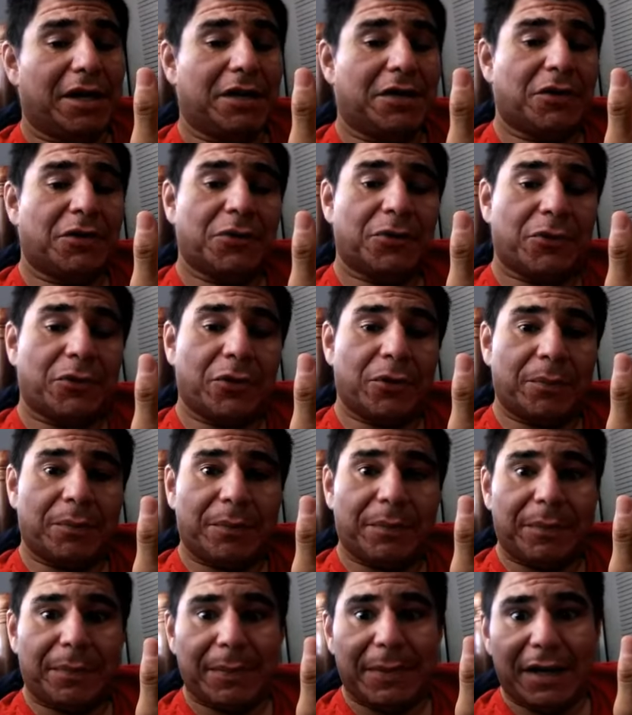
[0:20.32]
in
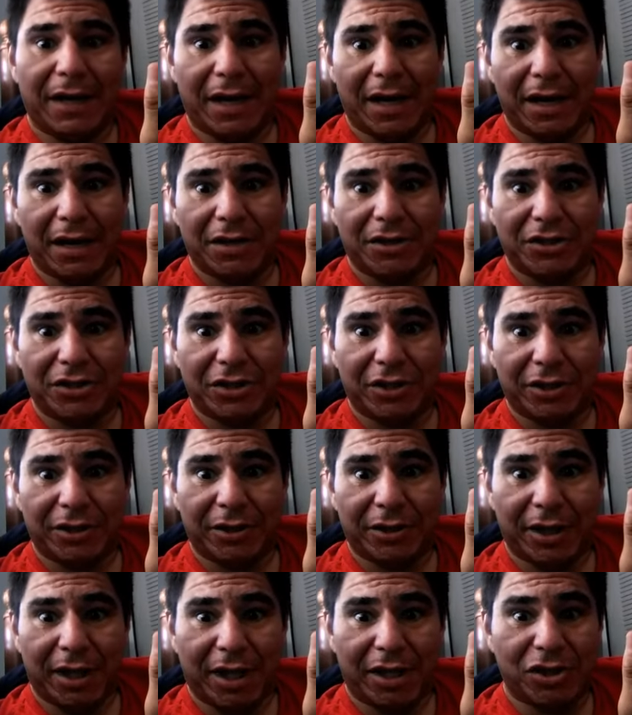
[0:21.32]
Europe,
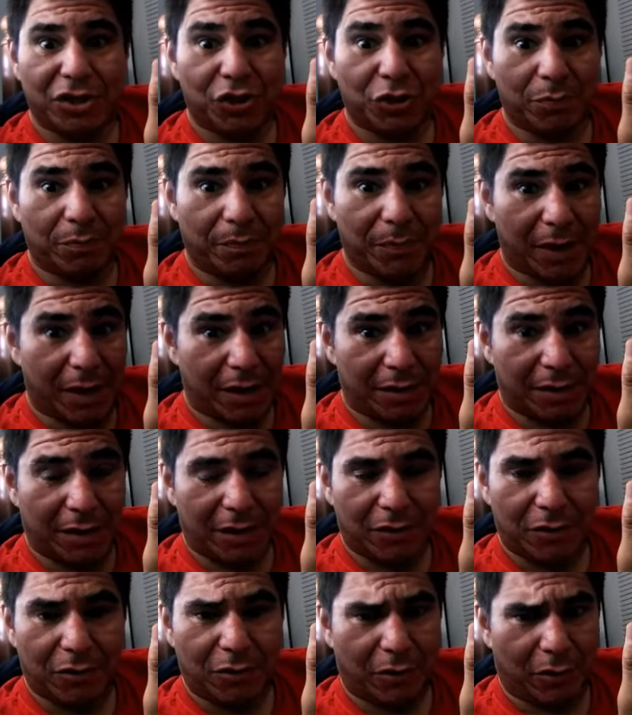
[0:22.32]
Asia, and
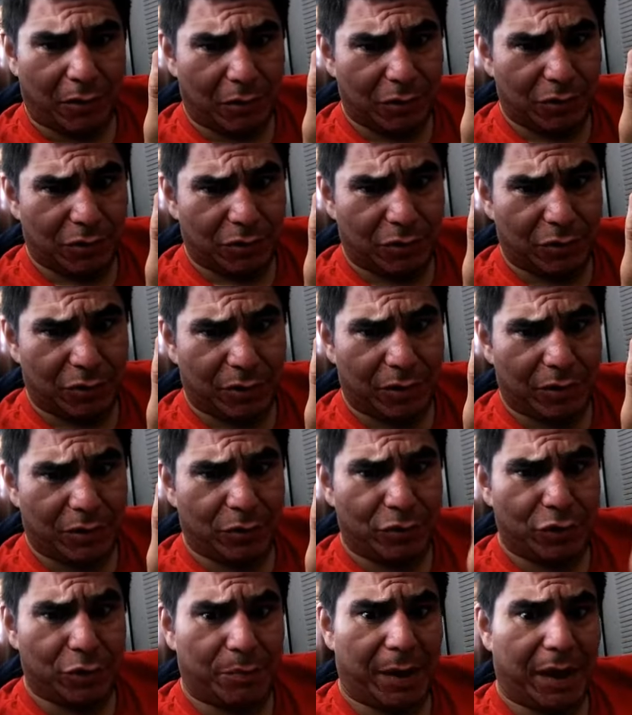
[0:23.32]
Japan. That could also to
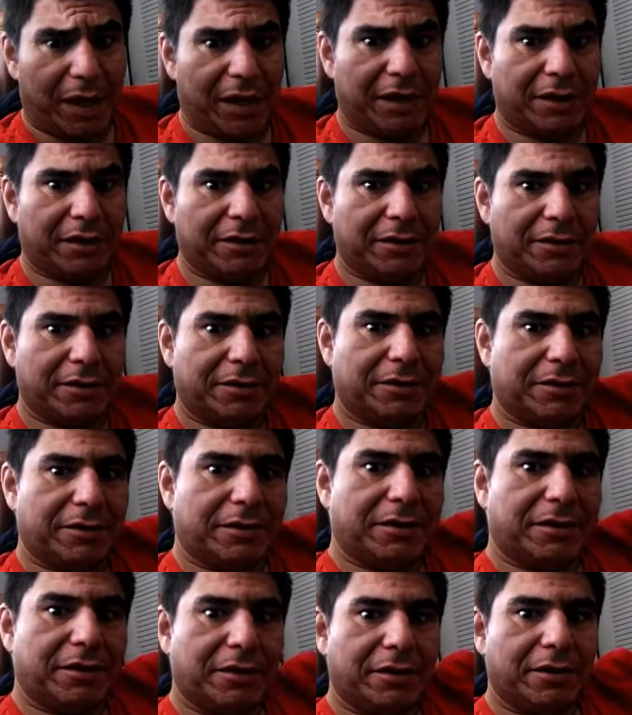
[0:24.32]
include Japan.
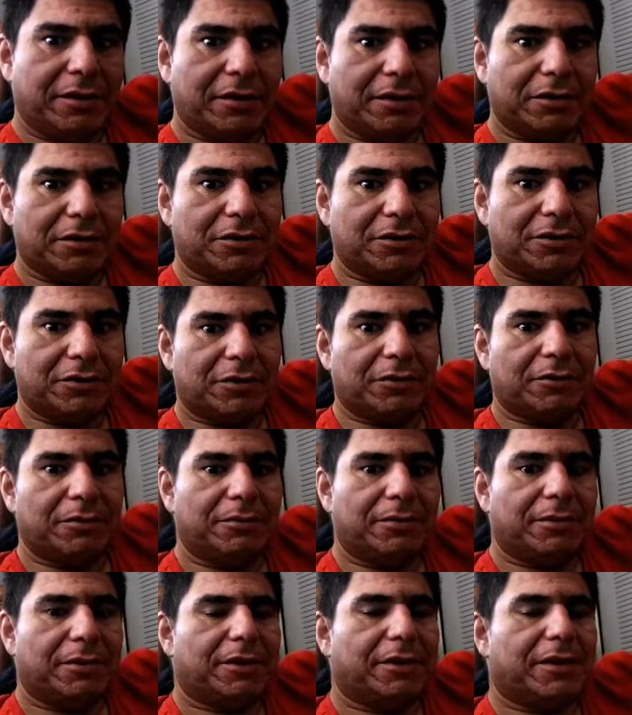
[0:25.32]

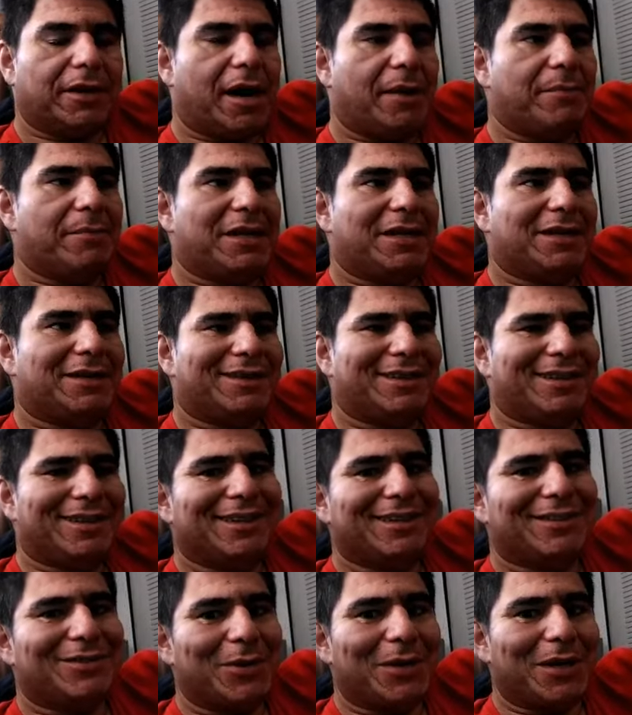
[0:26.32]
So I mean,
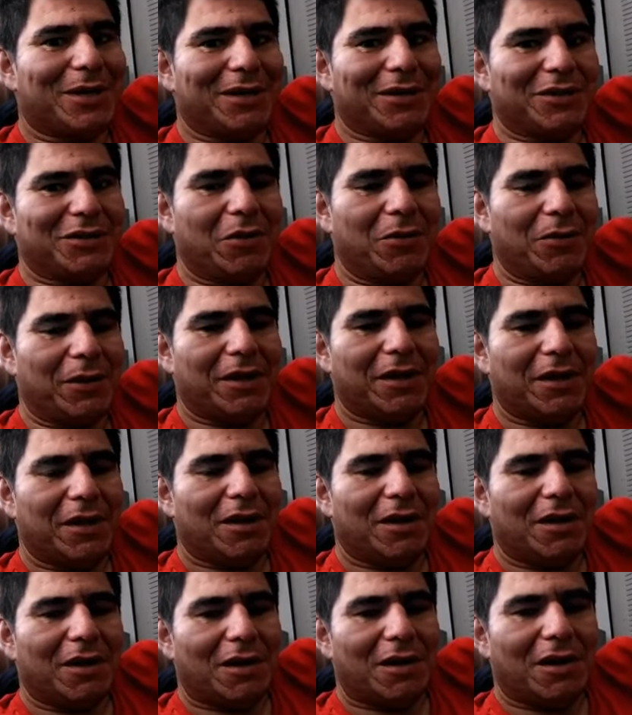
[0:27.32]
it is what it is. All right.
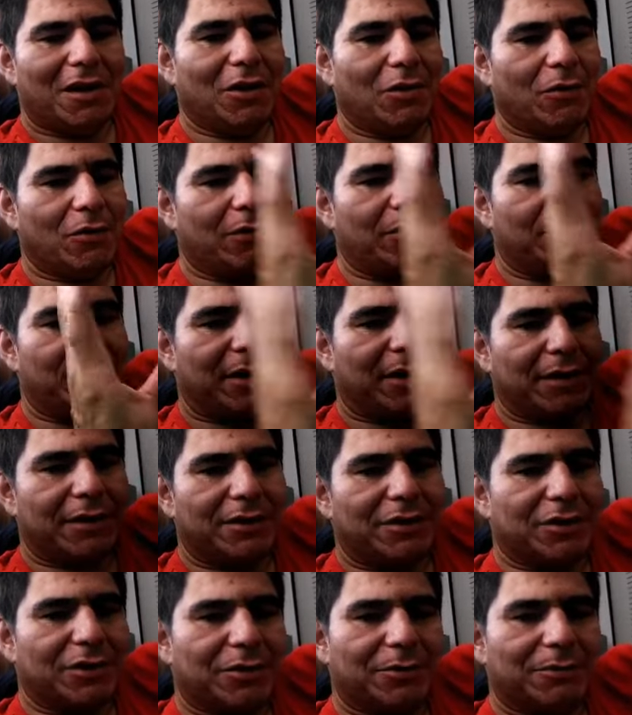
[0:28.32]
Hello,
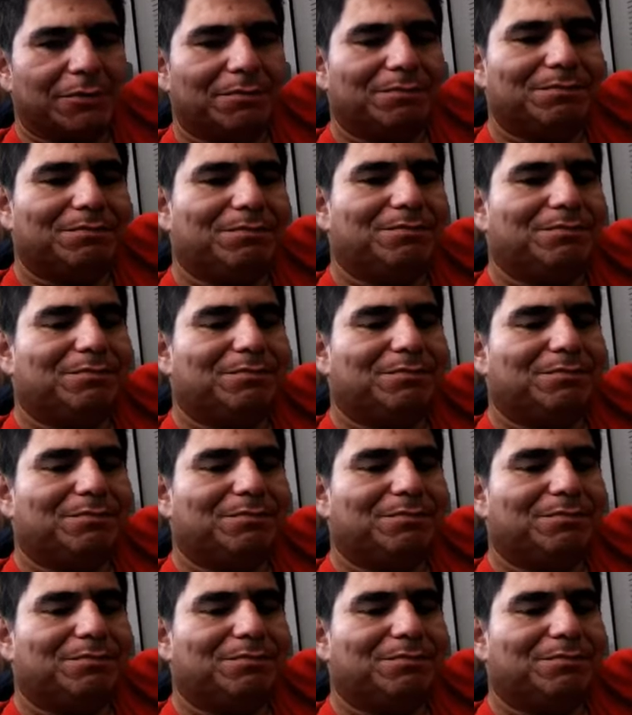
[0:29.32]
everybody. So